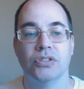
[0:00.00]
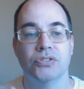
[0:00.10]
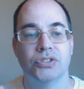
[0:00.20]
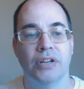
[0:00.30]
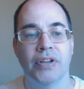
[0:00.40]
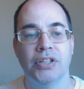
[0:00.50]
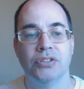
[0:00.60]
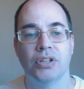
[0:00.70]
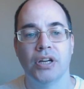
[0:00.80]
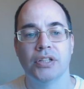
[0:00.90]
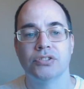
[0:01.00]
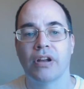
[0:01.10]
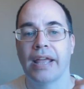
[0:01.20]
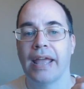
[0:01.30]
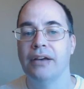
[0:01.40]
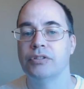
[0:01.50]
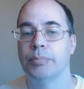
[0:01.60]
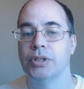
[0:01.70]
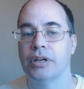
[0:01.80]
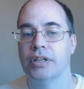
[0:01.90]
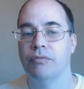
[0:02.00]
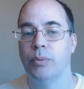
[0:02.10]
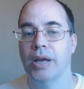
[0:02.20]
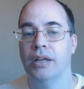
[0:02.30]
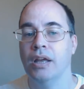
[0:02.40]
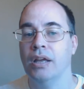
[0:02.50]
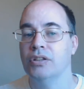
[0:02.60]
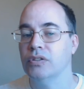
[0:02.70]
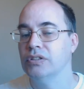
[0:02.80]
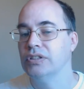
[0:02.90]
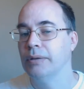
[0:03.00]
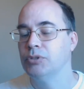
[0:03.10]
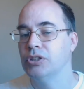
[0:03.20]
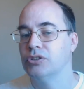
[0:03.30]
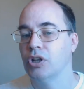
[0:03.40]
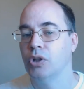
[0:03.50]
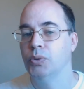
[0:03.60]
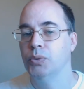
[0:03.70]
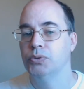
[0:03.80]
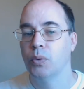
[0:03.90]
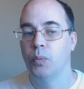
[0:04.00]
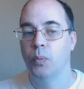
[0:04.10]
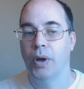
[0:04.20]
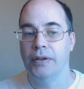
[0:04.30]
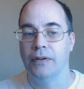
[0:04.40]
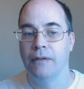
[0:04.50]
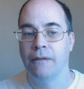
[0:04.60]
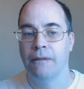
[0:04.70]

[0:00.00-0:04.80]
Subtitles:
The starvation diets are a counterproductive way of attempting to lose weight.